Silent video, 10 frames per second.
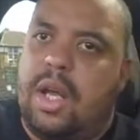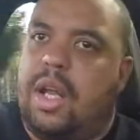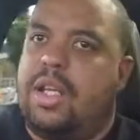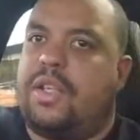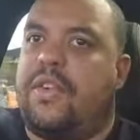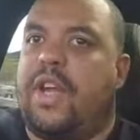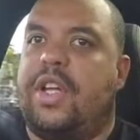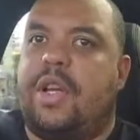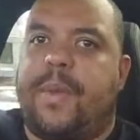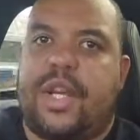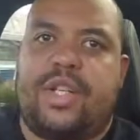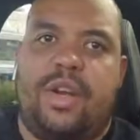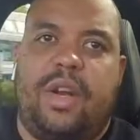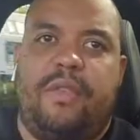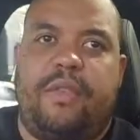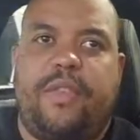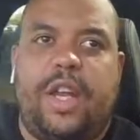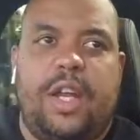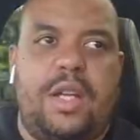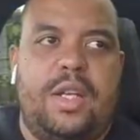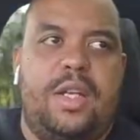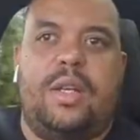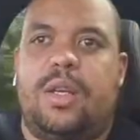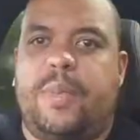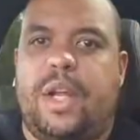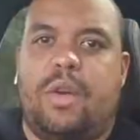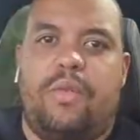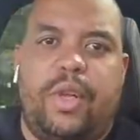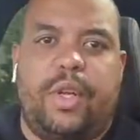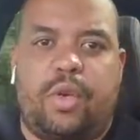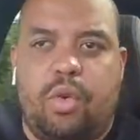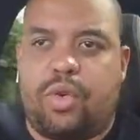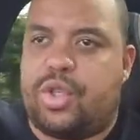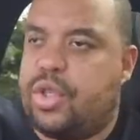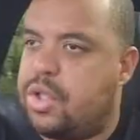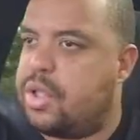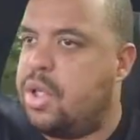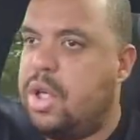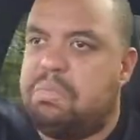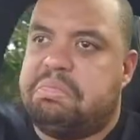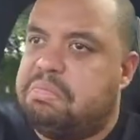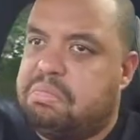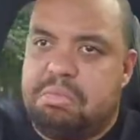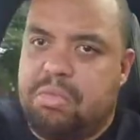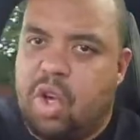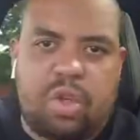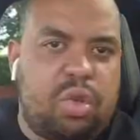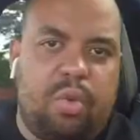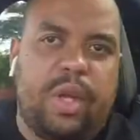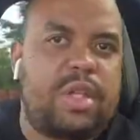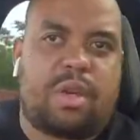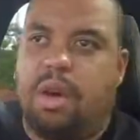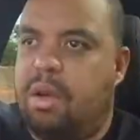you just feel like you're gonna bash it on everything, and you're being overly cautious. Not at all with this car.